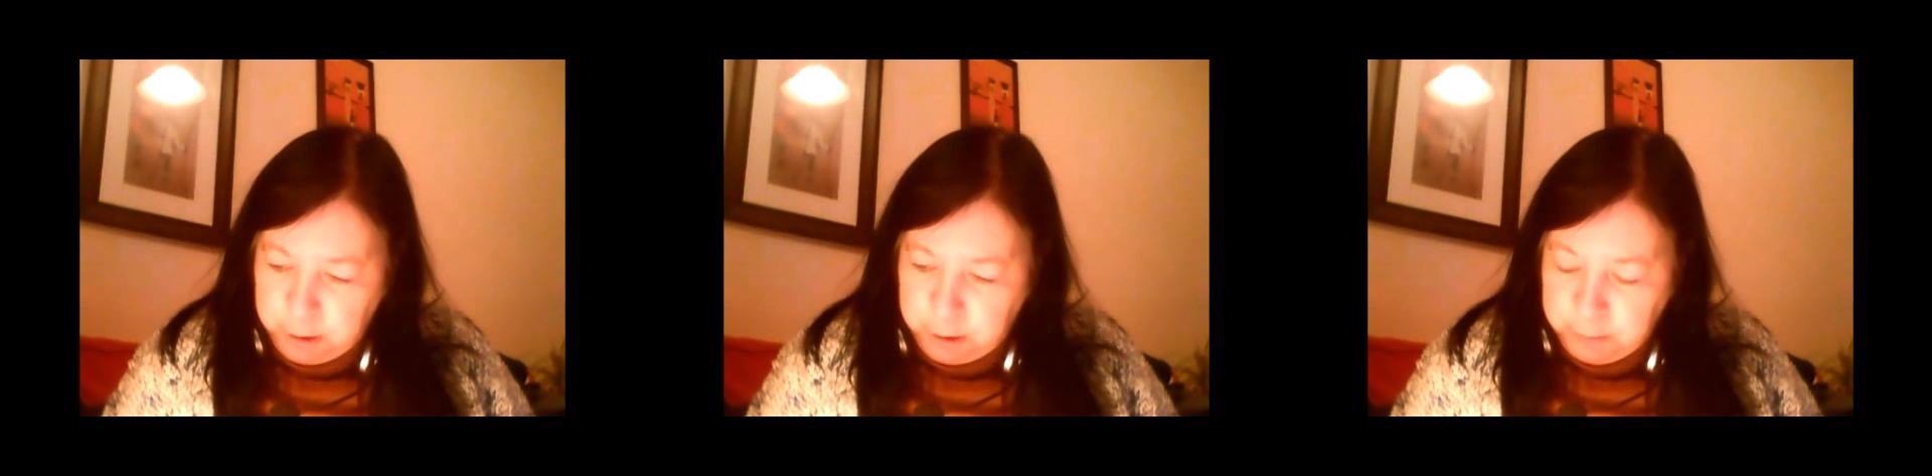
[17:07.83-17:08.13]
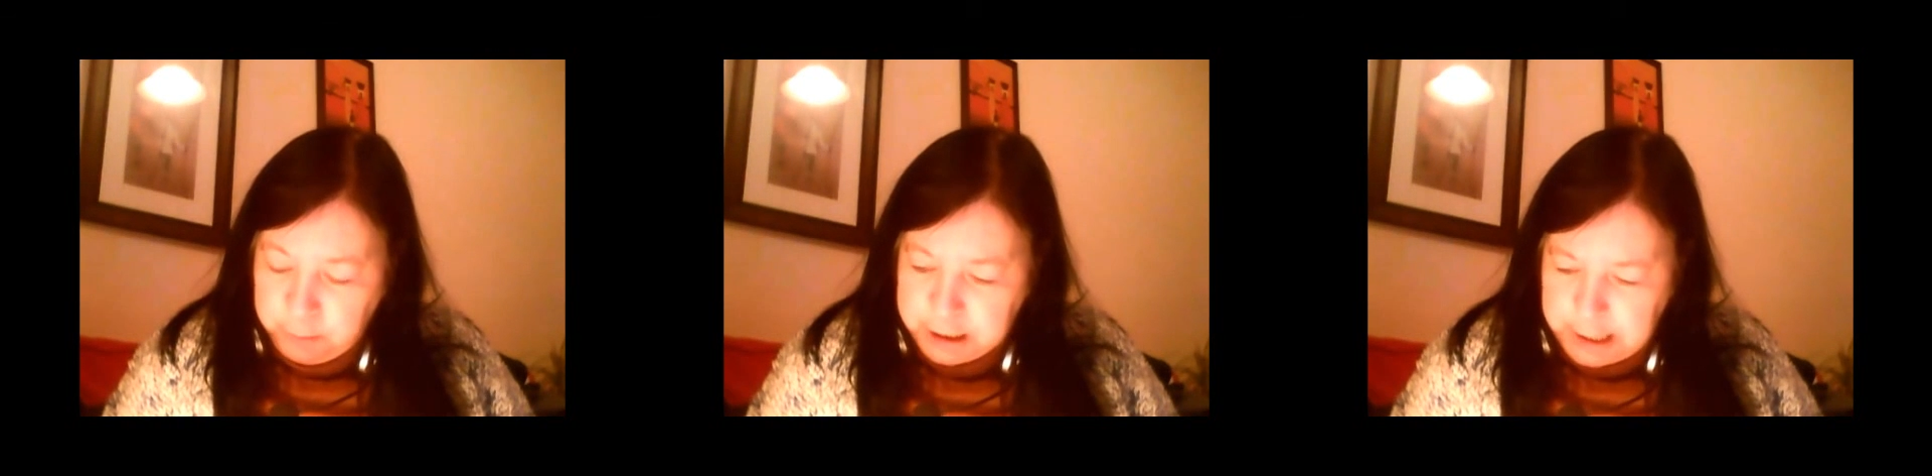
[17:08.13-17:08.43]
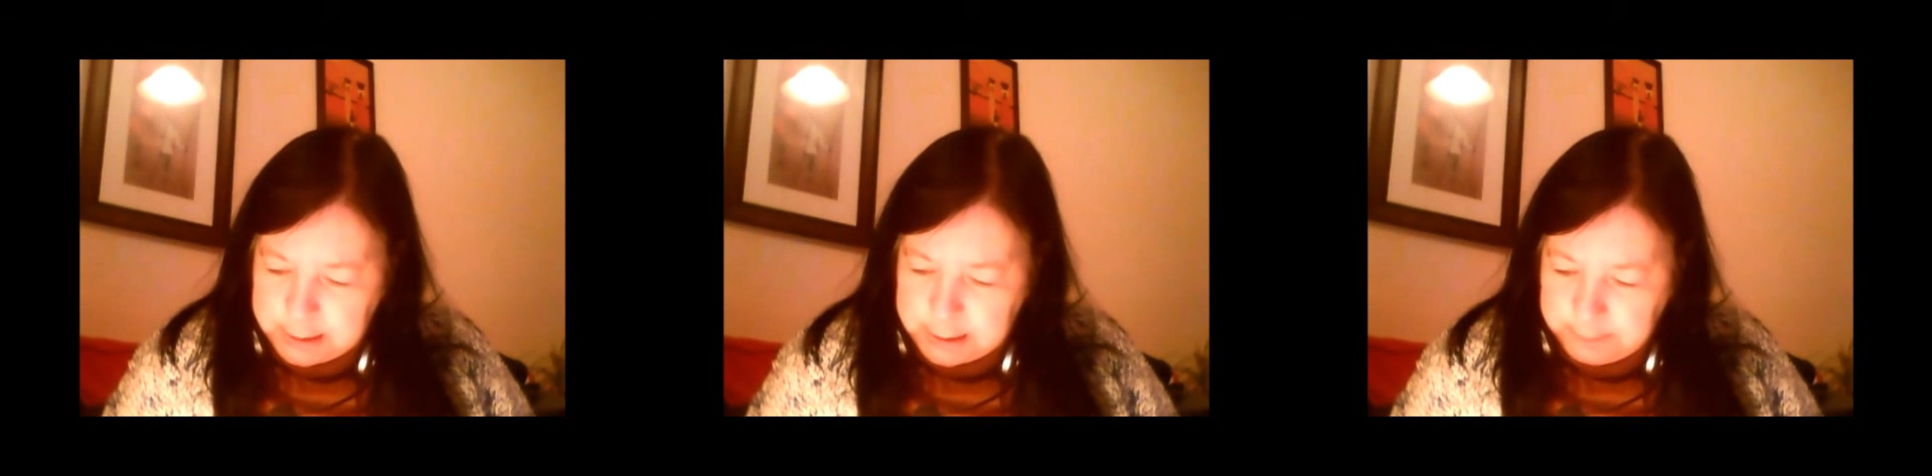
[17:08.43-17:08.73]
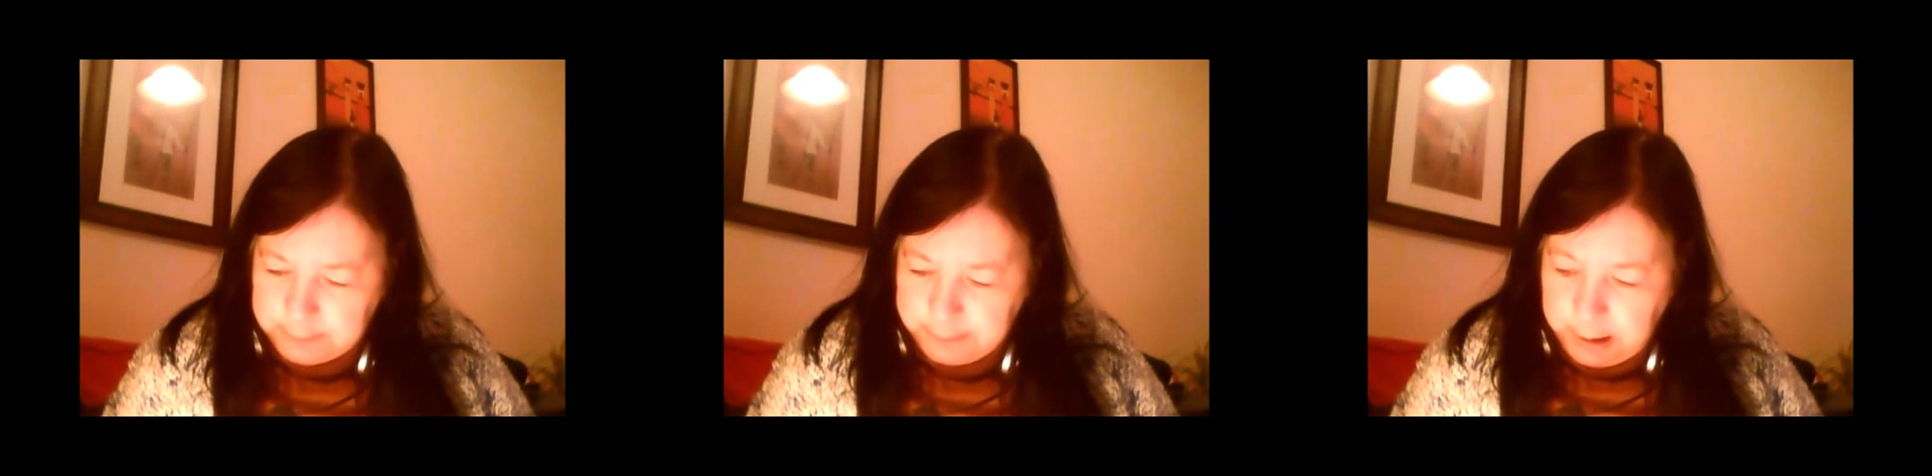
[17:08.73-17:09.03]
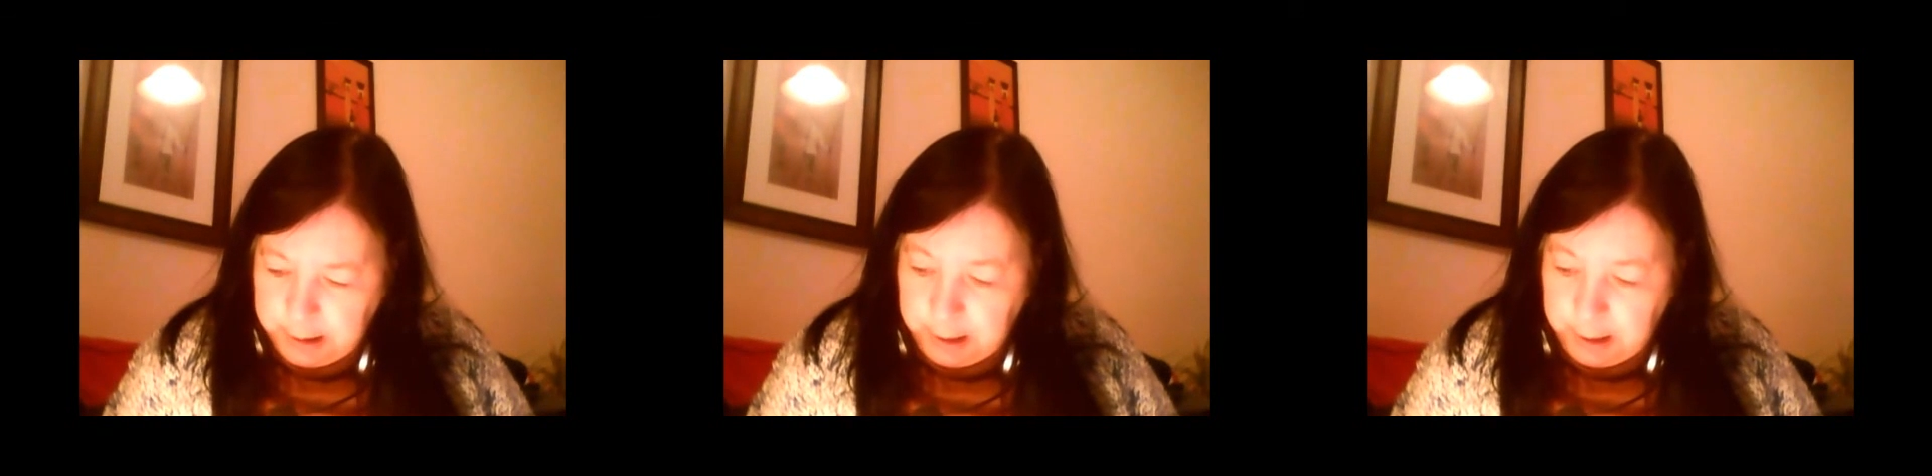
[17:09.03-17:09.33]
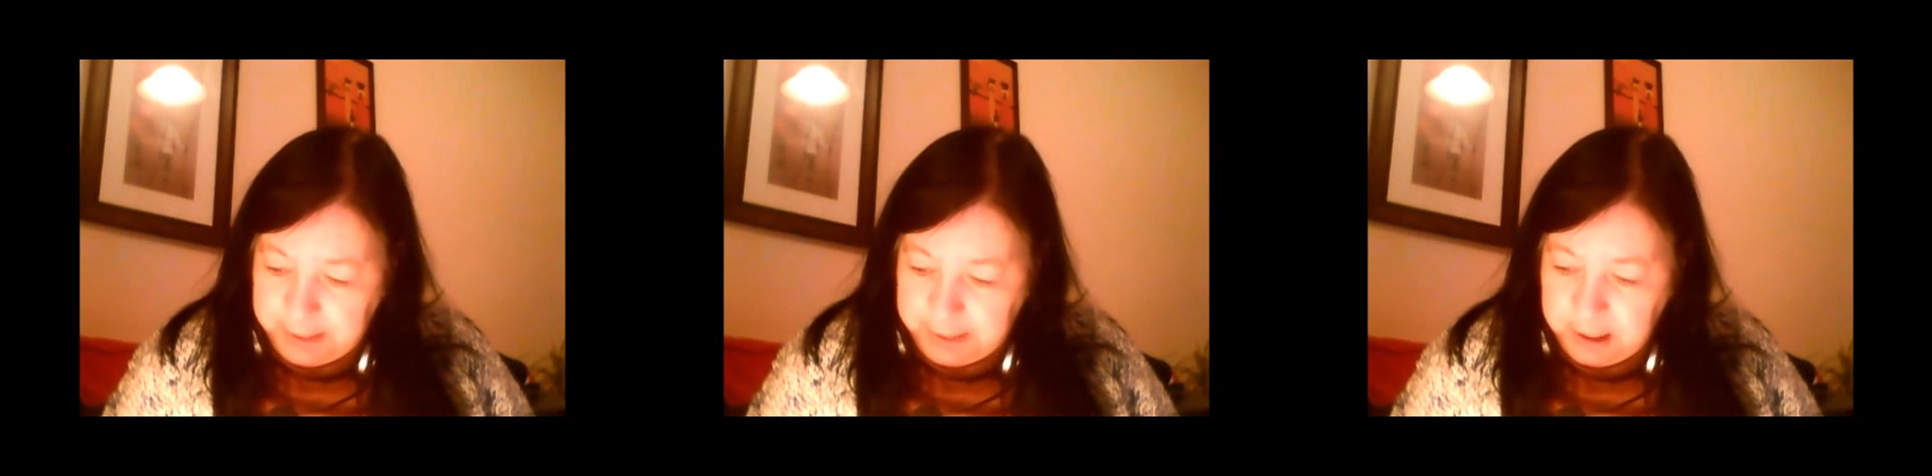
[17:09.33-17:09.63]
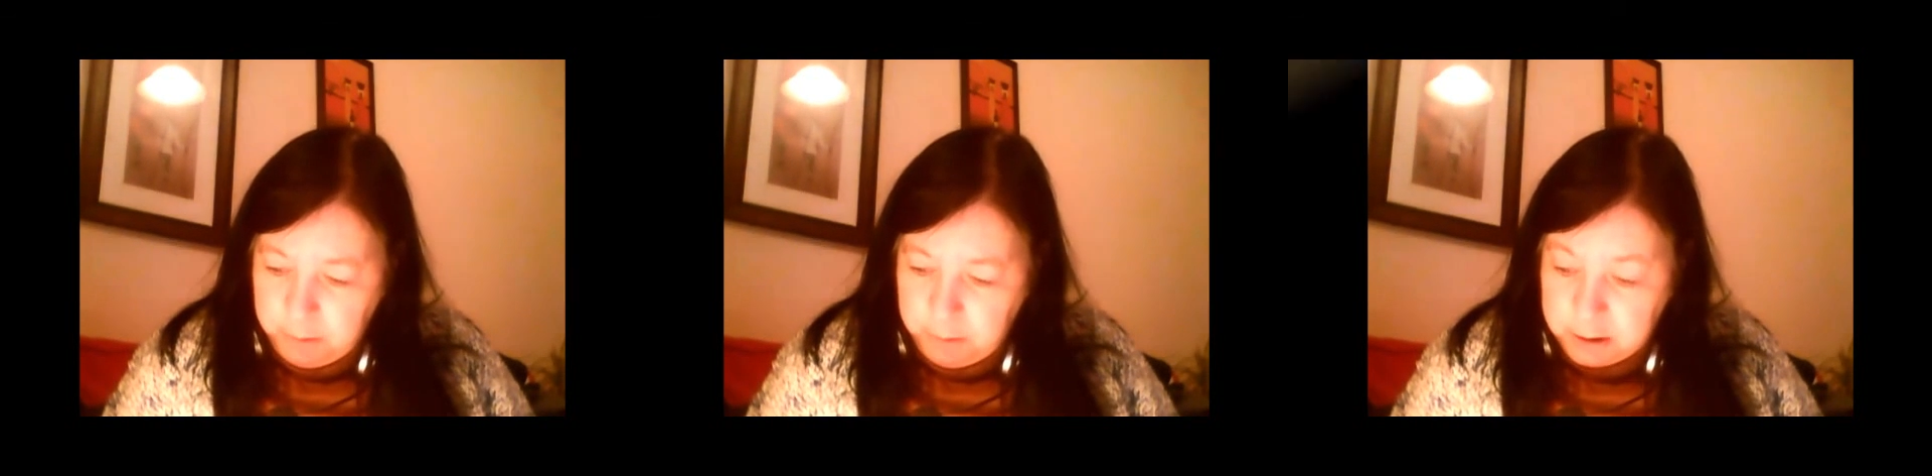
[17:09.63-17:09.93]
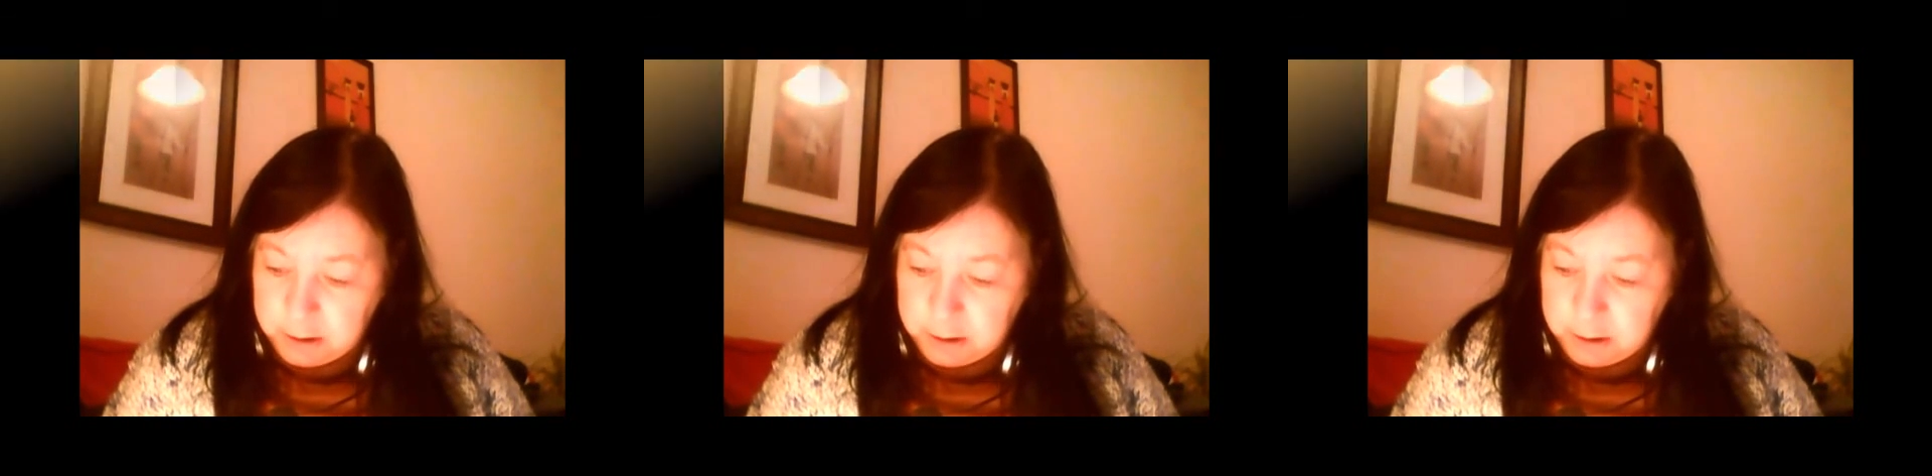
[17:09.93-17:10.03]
which asked, "Are there any more to